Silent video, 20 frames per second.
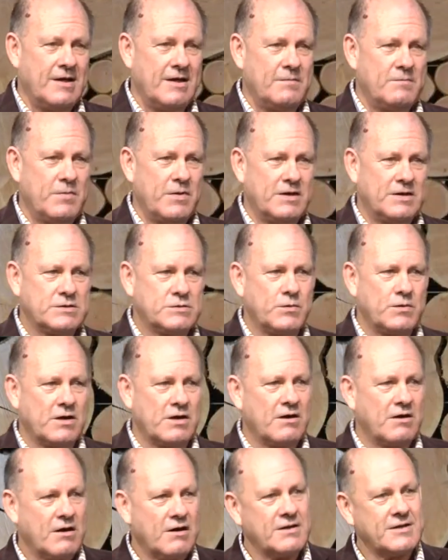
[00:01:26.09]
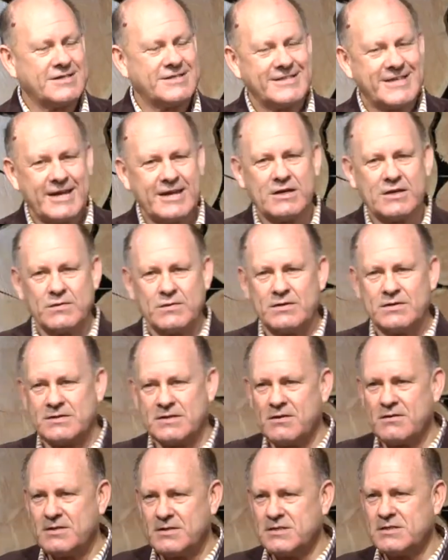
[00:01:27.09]
um, but it's what God has said to her.
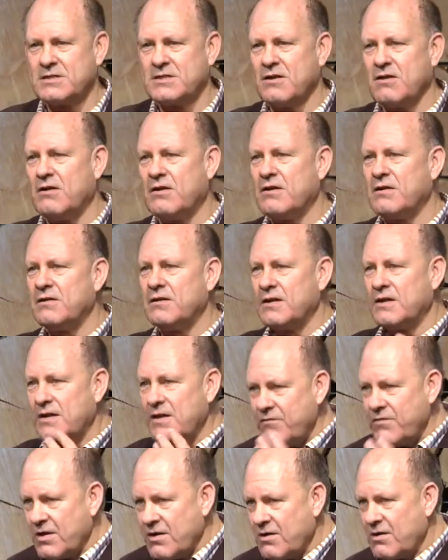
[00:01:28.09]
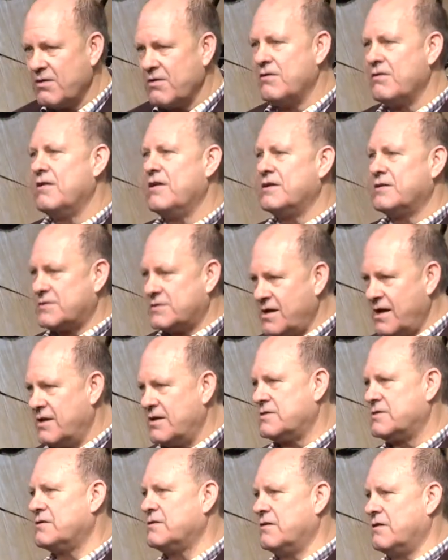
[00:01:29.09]
So this is God giving her a
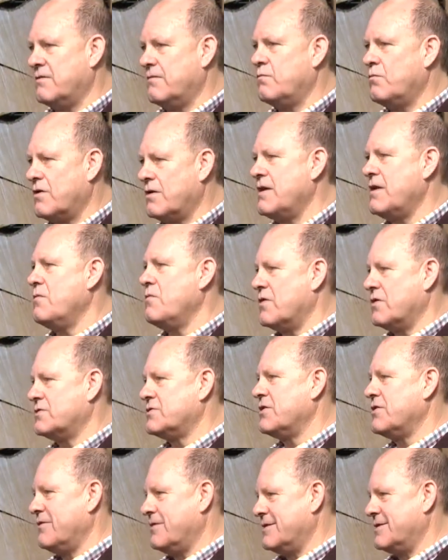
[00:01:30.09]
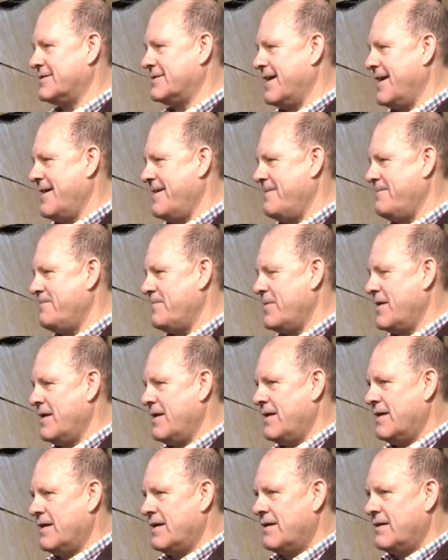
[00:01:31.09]
sense of what He wants her to say.
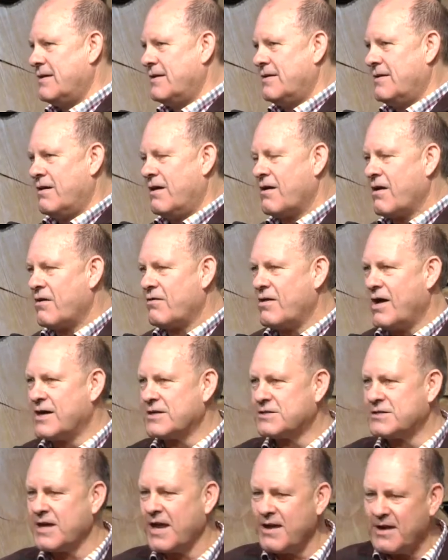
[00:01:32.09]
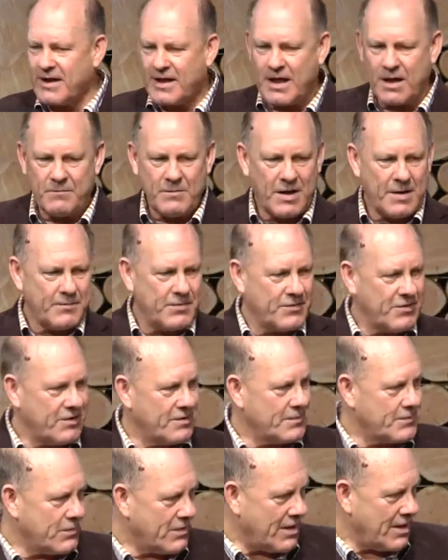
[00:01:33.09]
I'm going to ask Jan to come up. I'm
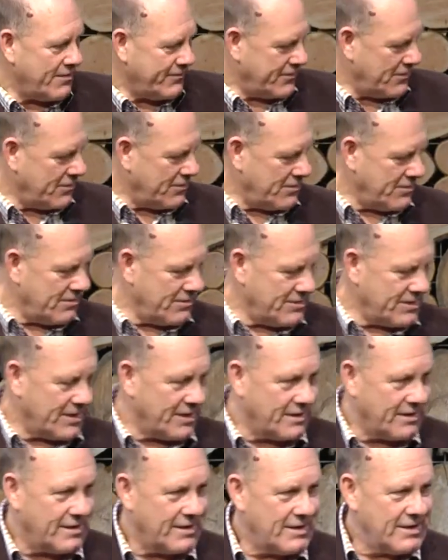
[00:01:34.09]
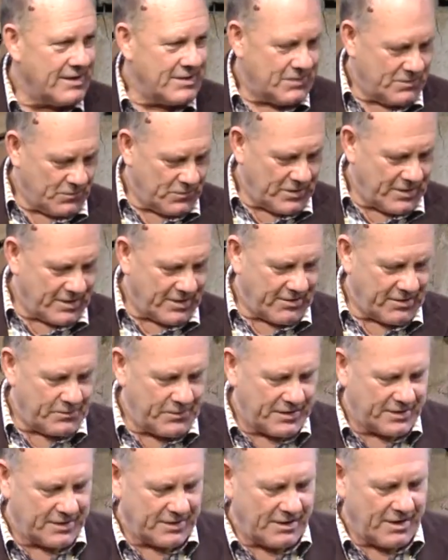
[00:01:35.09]
going to pray for her, and then we're going to
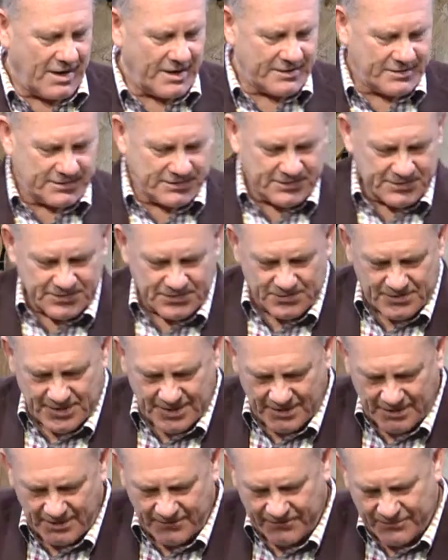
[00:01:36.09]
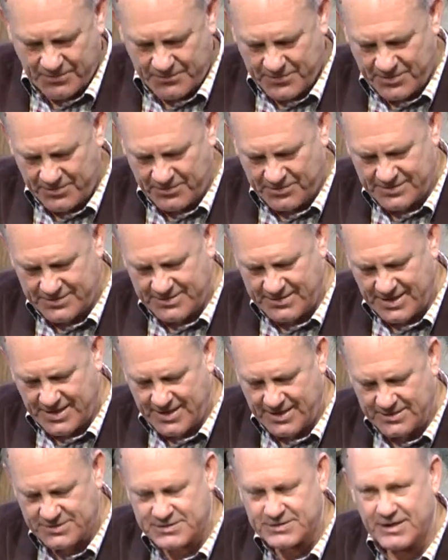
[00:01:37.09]
be delighted to hear from her
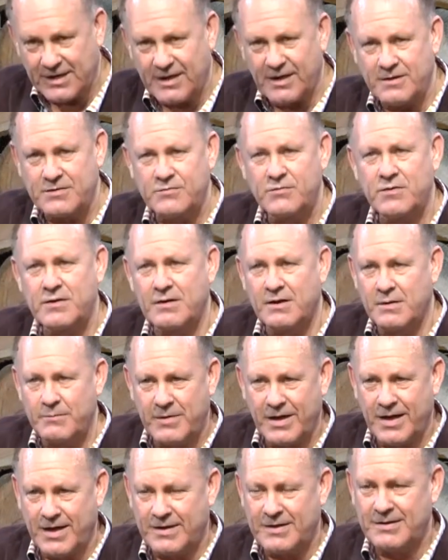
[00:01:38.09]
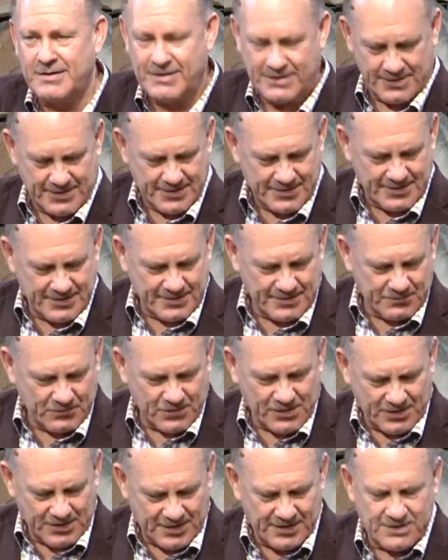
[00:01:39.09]
today as she gets real about
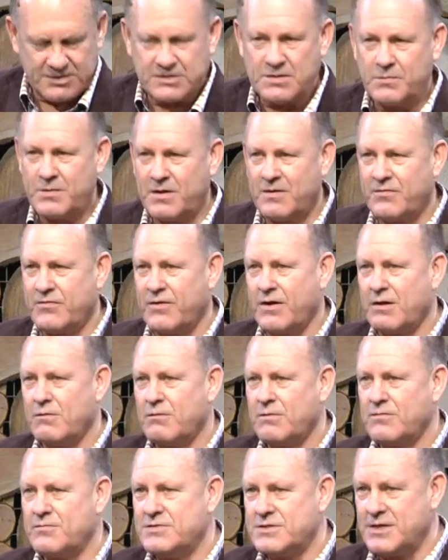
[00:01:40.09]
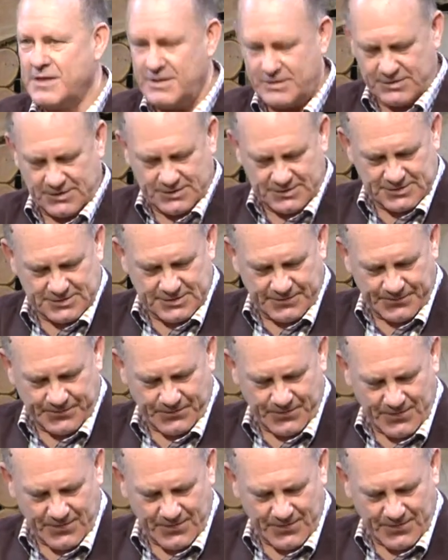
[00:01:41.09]
what it is to be a follower of Jesus